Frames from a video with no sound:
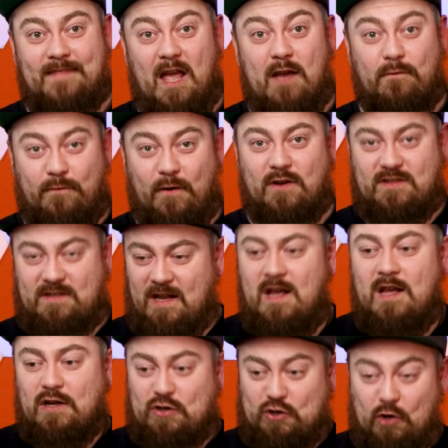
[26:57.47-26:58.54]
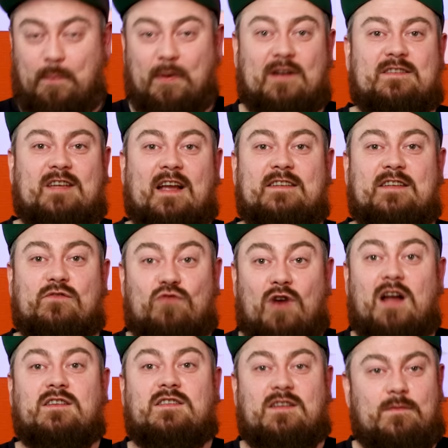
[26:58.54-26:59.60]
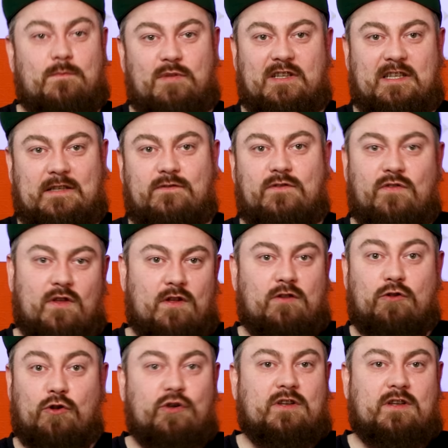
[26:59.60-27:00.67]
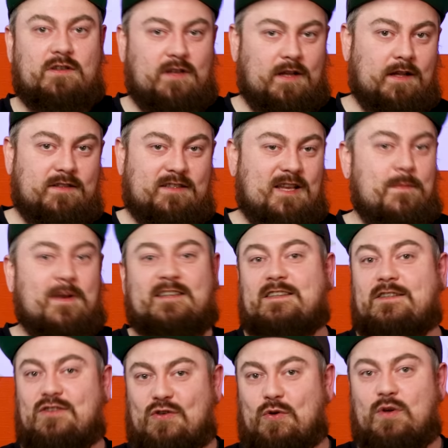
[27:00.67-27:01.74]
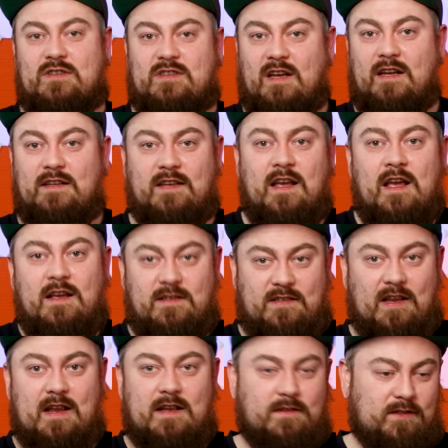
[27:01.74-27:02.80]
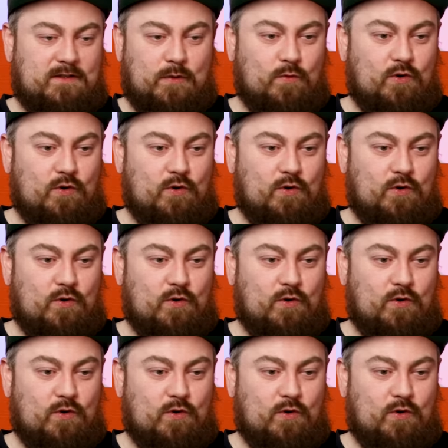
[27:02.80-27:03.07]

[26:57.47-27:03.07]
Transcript: At first, Superintendent Ranson believed that Lucan had committed suicide, saying that